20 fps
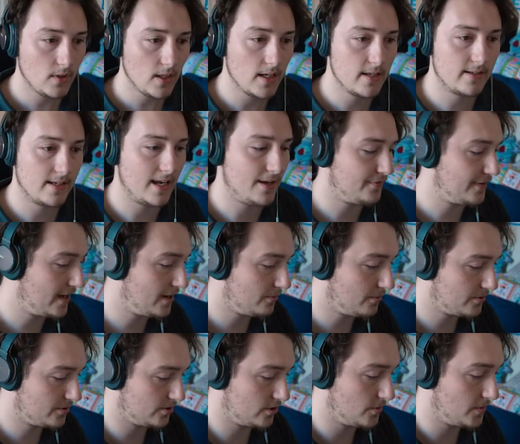say if I
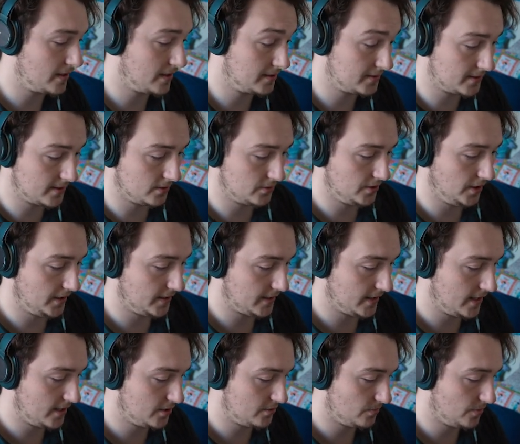was doing a skill check and
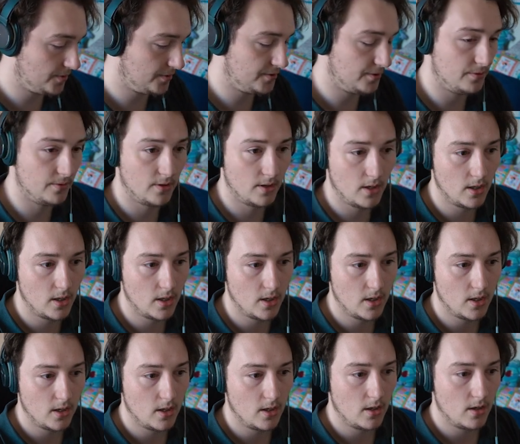I just wanted
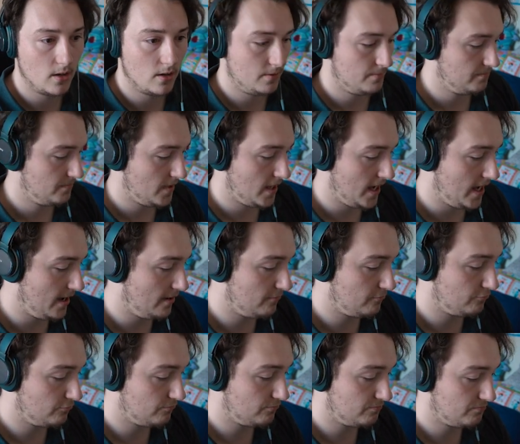to
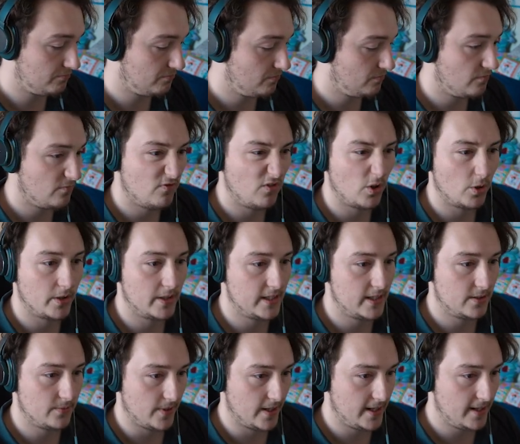roll a
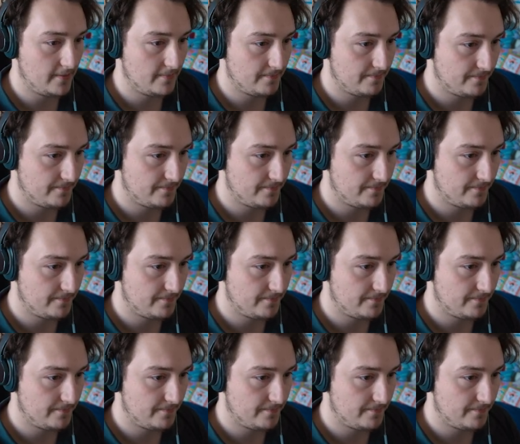d20.